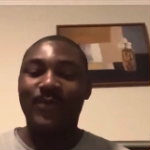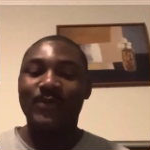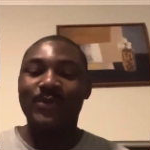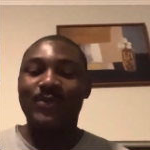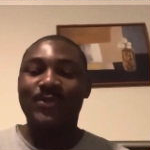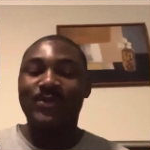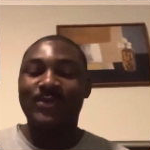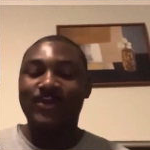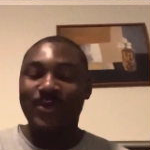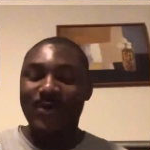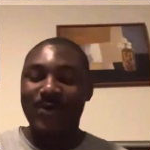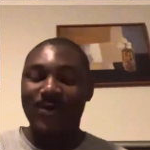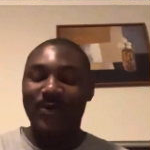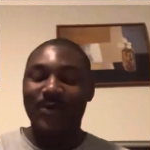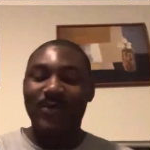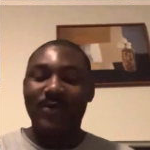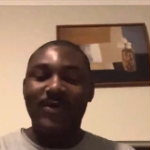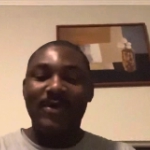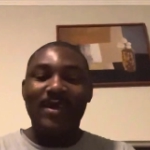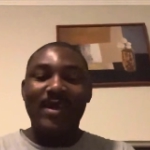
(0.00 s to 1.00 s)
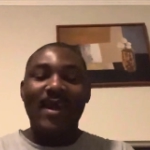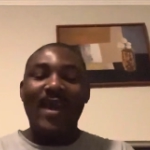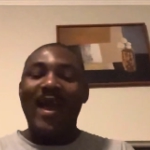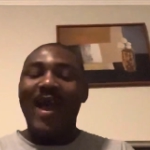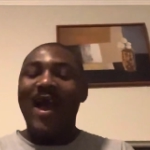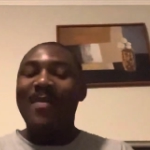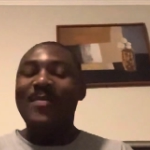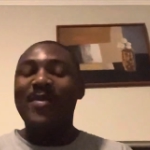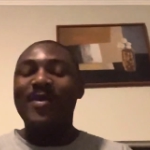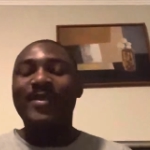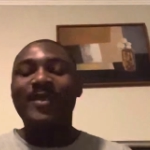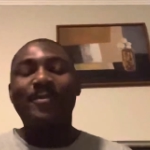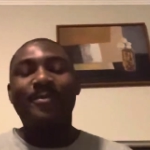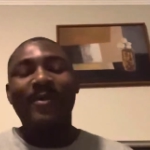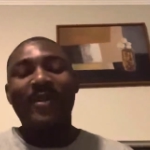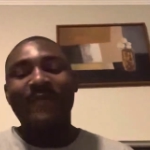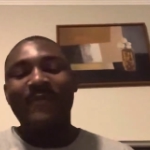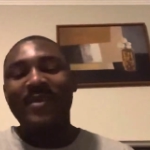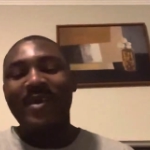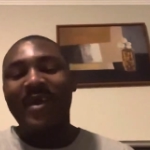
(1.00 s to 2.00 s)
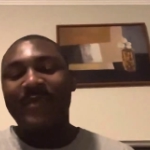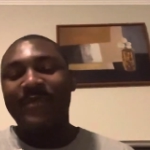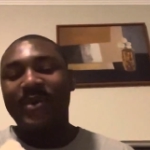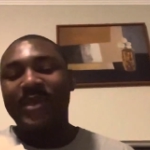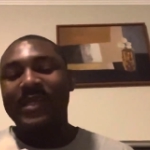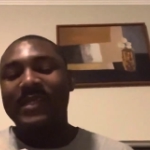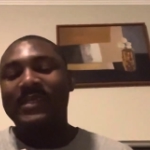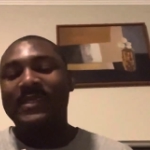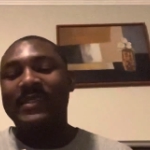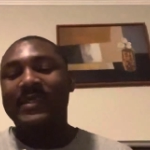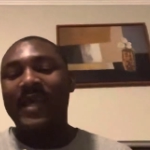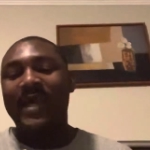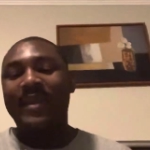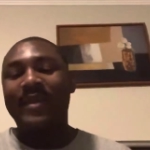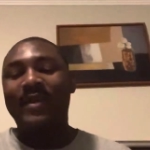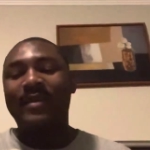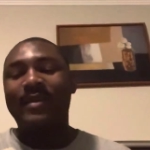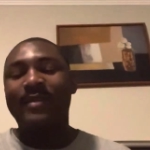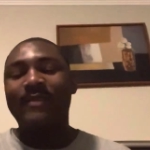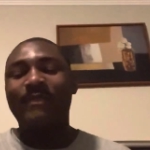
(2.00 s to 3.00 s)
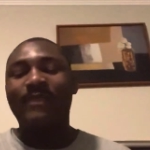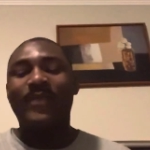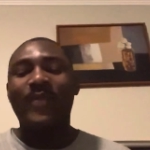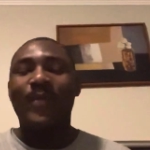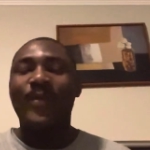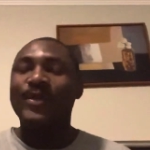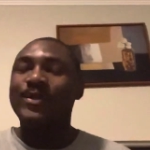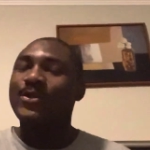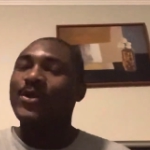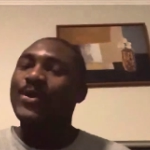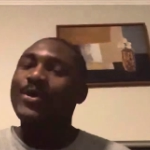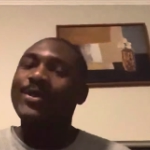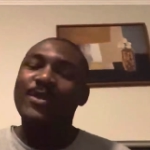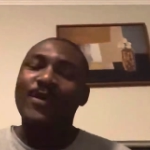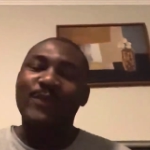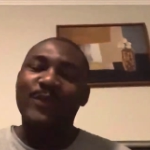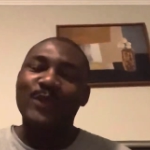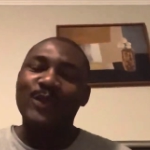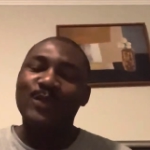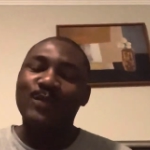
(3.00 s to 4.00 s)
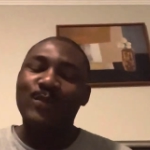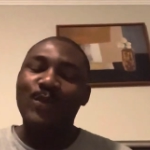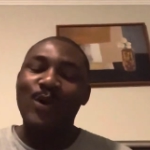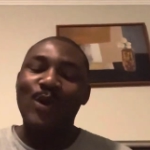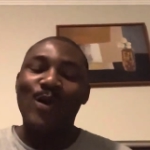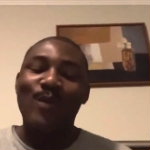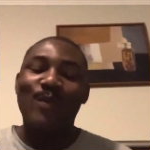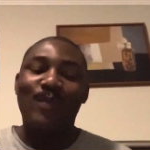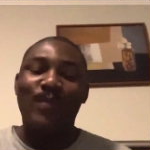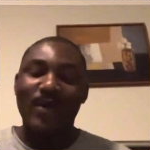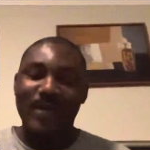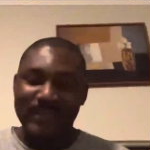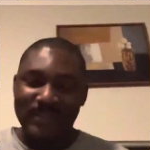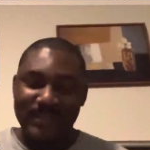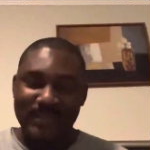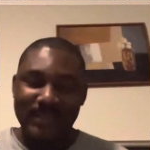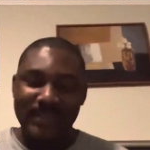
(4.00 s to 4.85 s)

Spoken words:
So, I mean, at this point, I feel like I've already said the majority of this book, but